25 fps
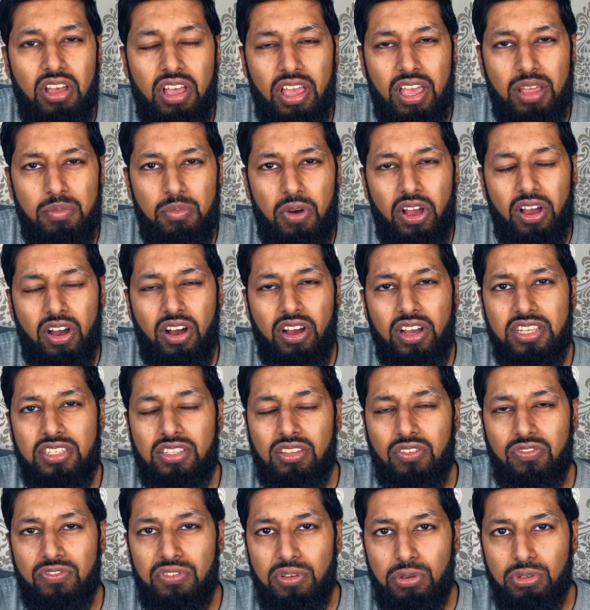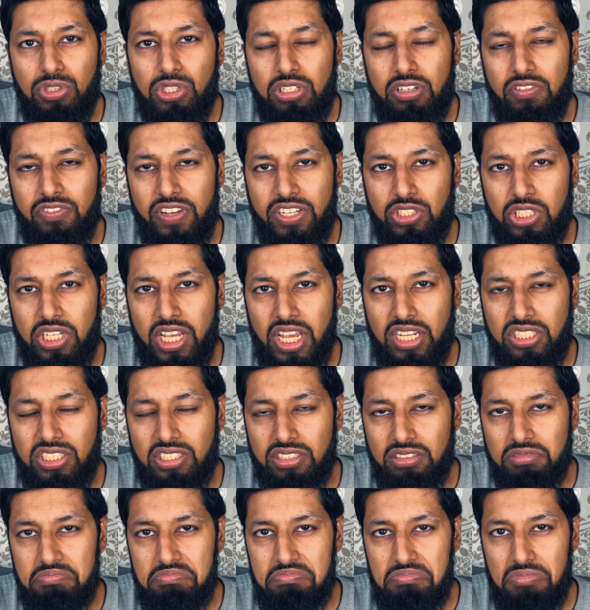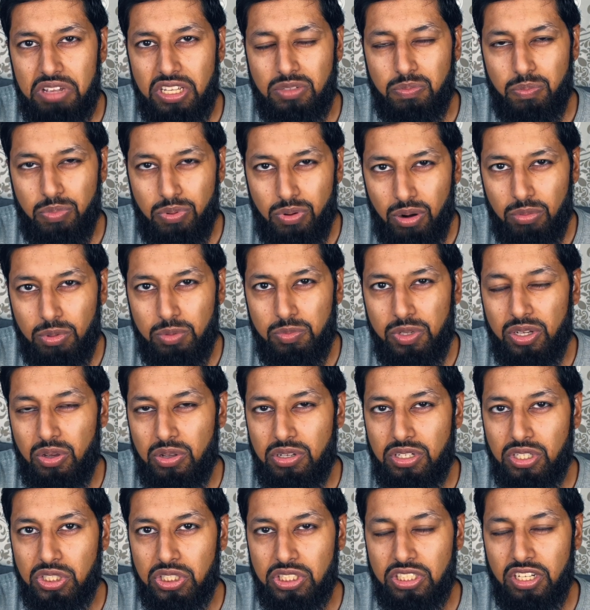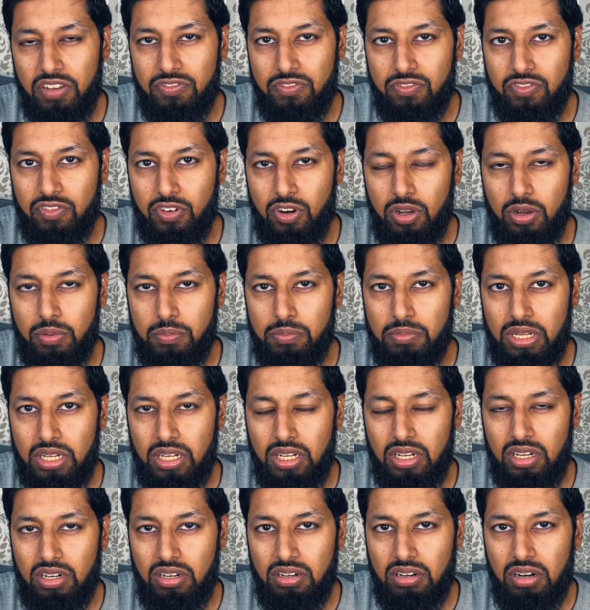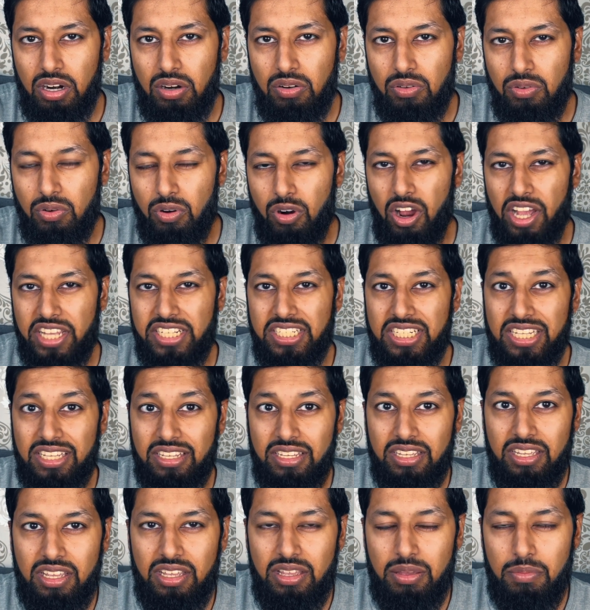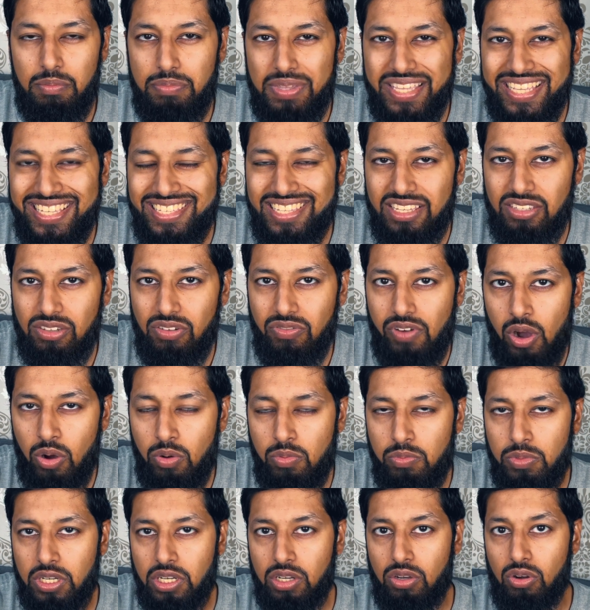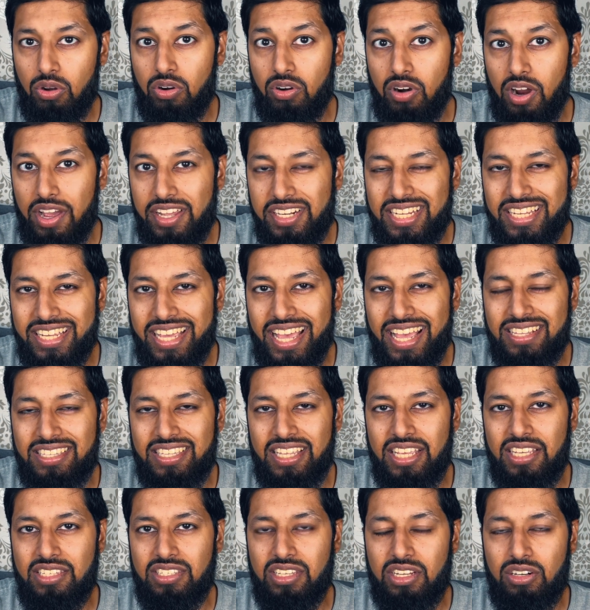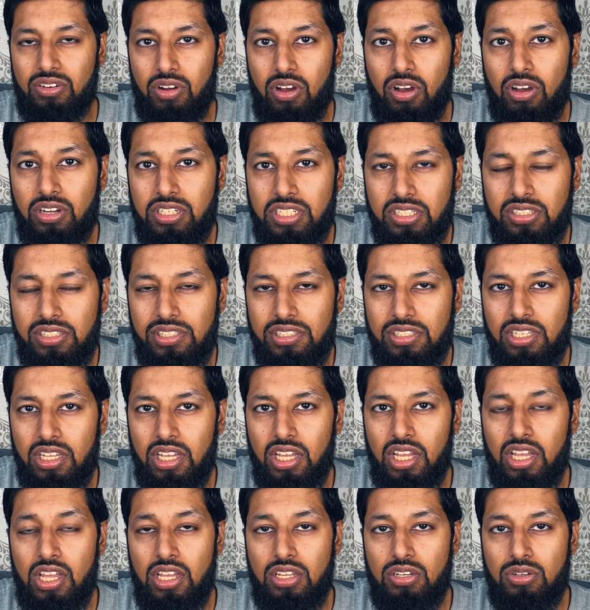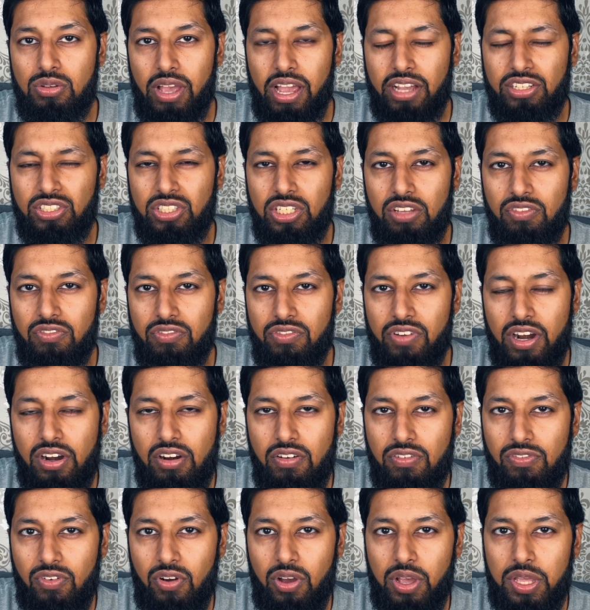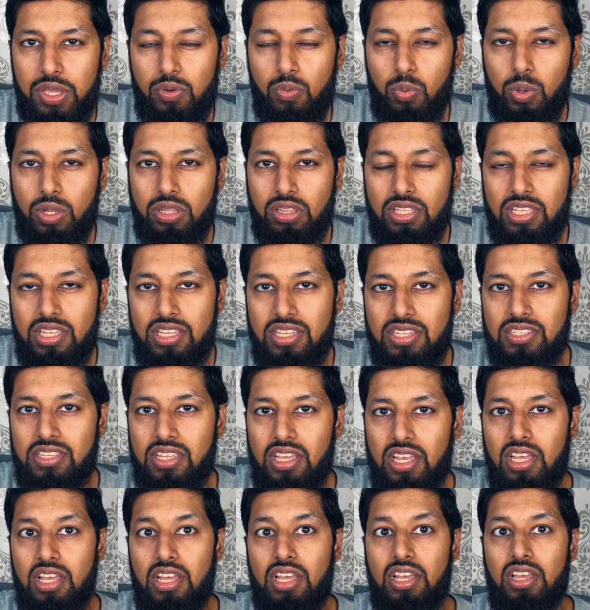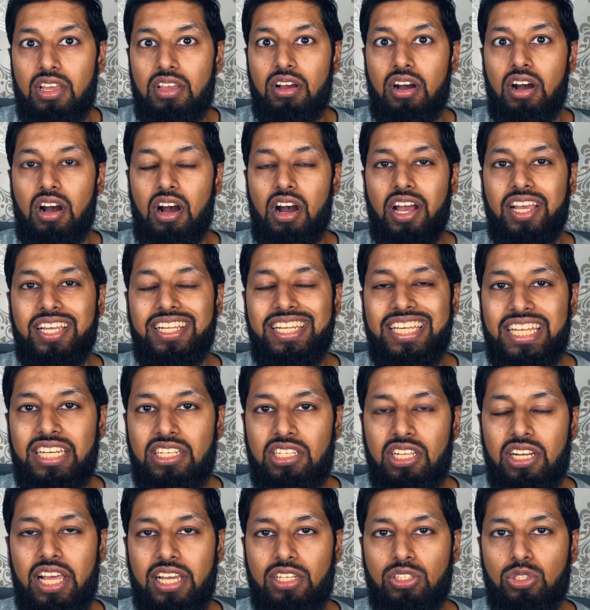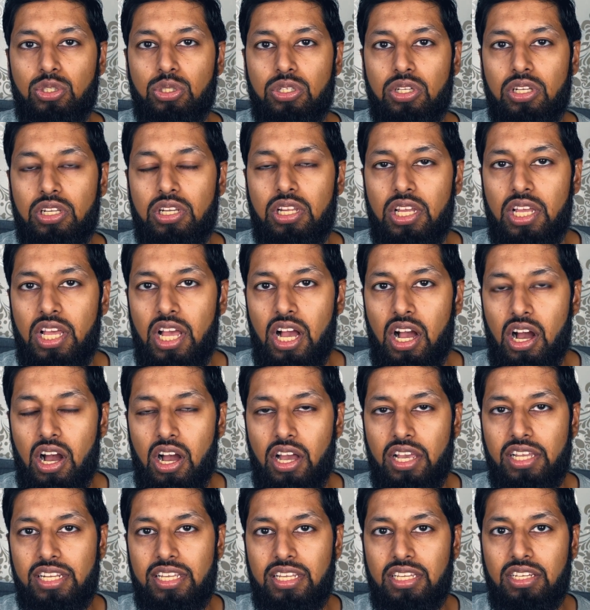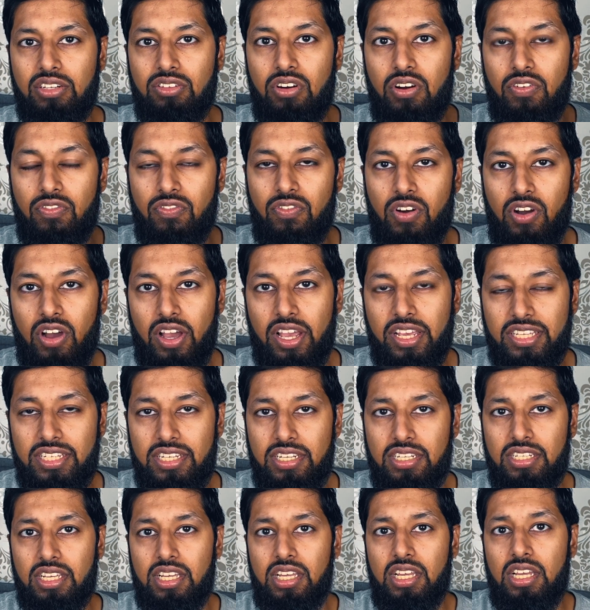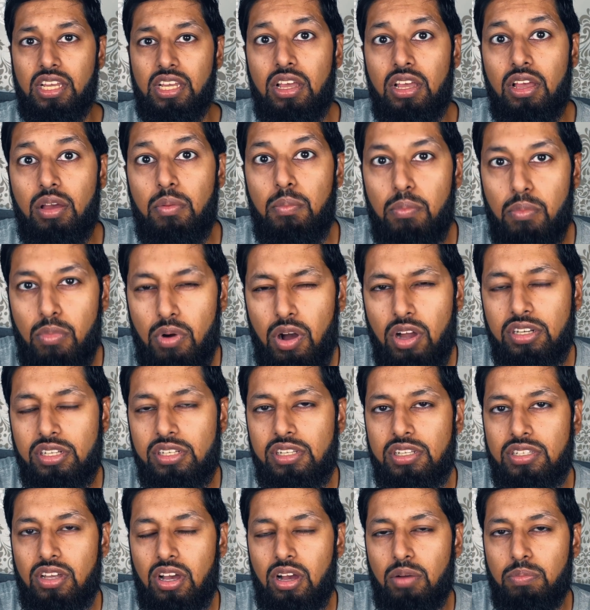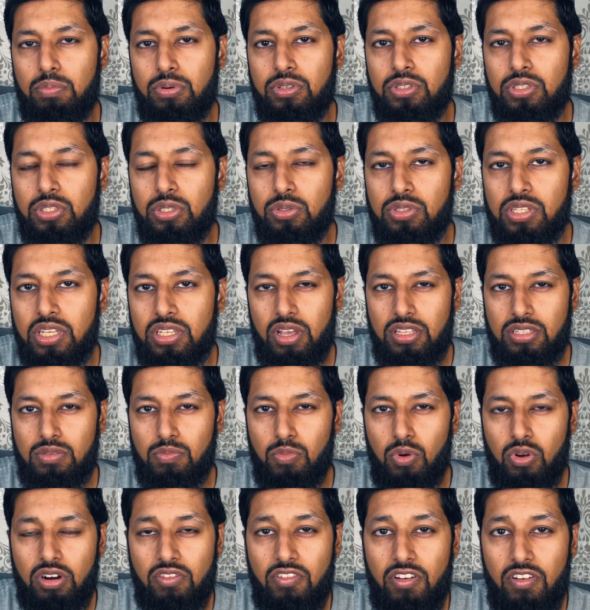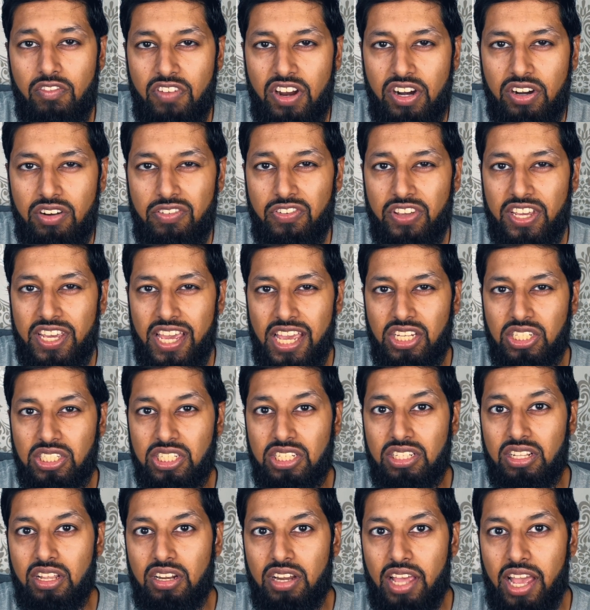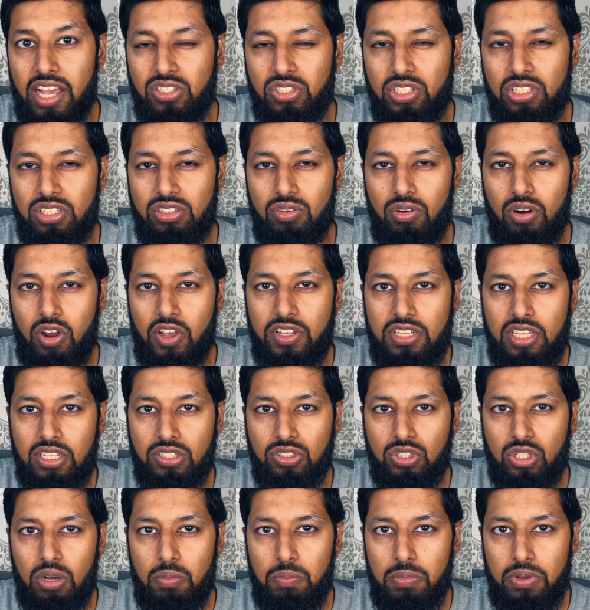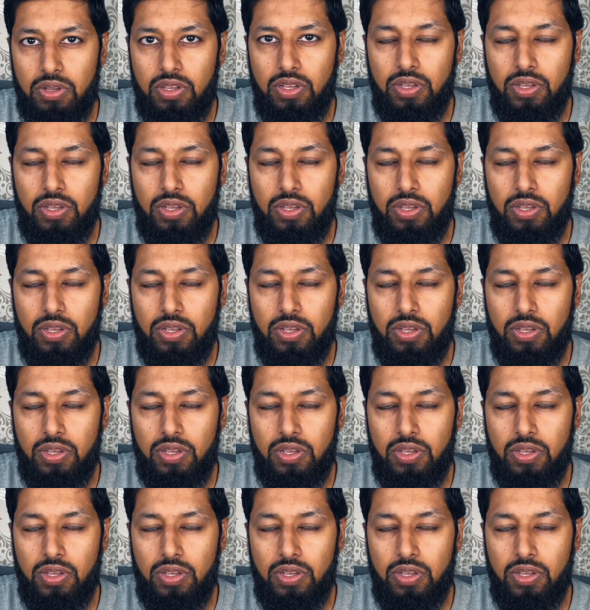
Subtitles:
In my eyes, the future of education is probably going to shift from writing pieces of homework or writing essays and articles to actually verifying what these highly intellectual, highly refined models are producing. It's more of a verification than actually writing job.